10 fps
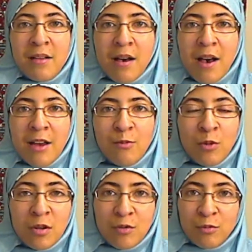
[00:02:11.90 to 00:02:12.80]
God
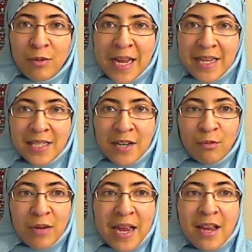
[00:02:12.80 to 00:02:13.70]
will raise in
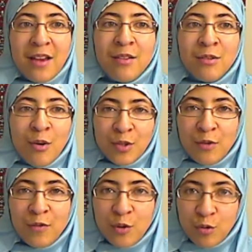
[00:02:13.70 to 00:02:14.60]
rank those of
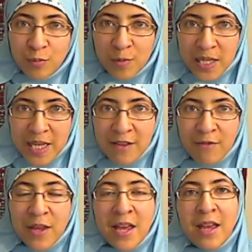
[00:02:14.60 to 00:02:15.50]
you who believe
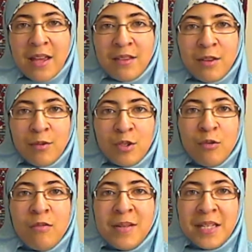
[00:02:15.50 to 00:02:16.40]
and those who
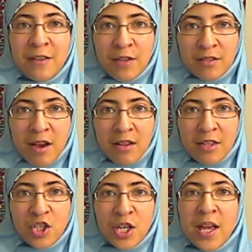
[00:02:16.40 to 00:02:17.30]
have been given
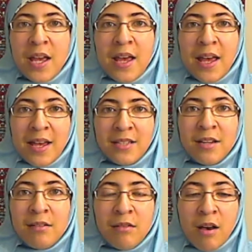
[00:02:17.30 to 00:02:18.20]
knowledge. And
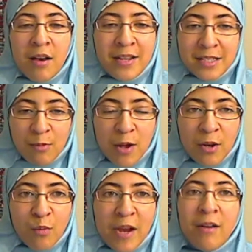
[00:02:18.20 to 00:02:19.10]
Allah is well
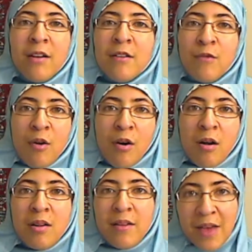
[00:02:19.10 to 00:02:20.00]
aware of
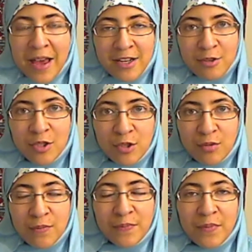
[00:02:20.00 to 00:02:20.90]
all that you
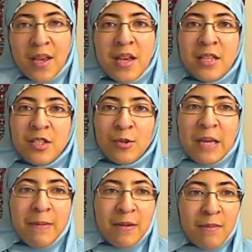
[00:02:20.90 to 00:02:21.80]
do. So
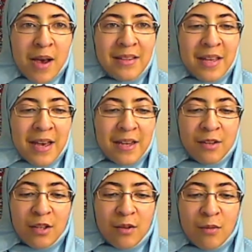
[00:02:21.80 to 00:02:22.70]
keep in mind that
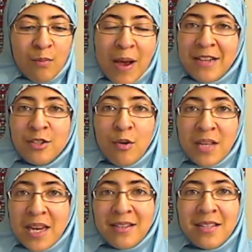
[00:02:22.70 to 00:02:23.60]
by
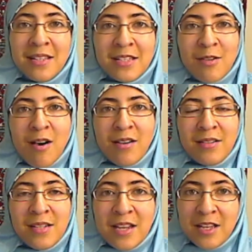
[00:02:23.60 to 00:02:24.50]
donating to this
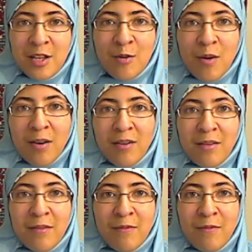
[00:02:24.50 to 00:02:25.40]
cause, you are